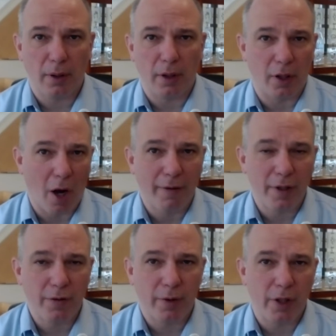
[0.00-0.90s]
in the
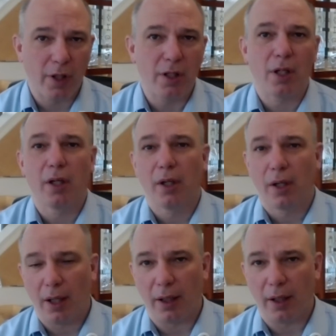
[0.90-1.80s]
office, for instance,
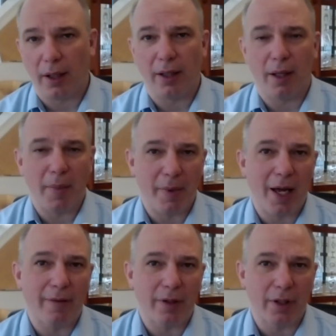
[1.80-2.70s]
and then maybe
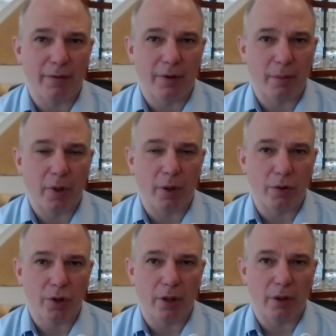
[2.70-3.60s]
have a different
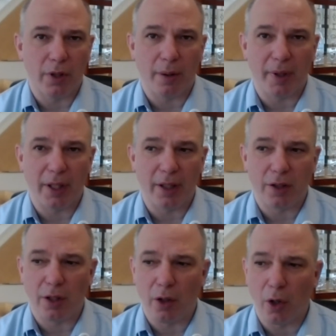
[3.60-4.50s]
approach when somebody is at
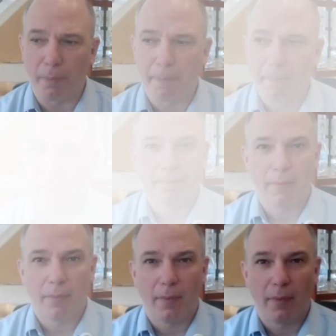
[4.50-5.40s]
home.
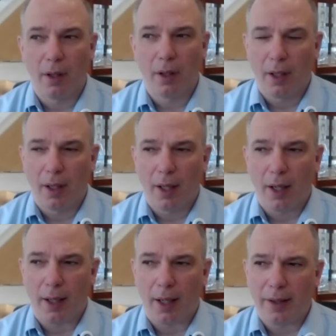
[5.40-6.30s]
I
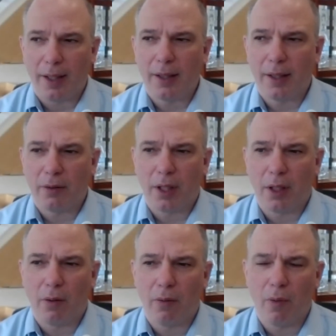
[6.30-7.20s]
think that
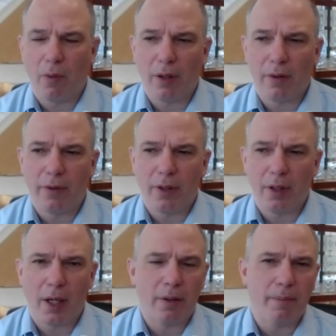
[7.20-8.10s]
one of the other big
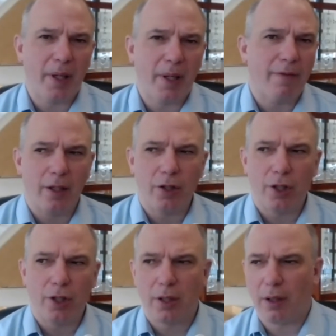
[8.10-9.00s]
advantages
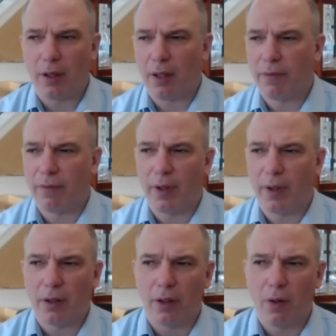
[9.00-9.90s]
of the
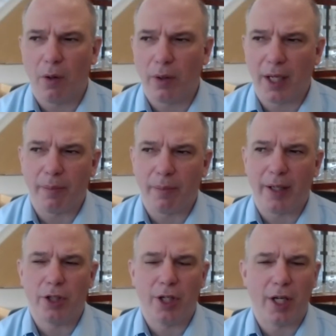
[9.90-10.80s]
CorTec Brain
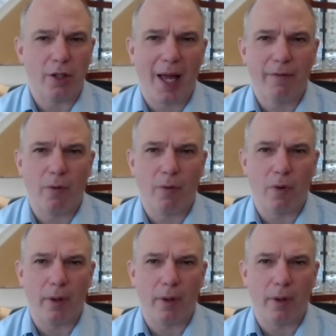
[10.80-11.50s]
Interchange platform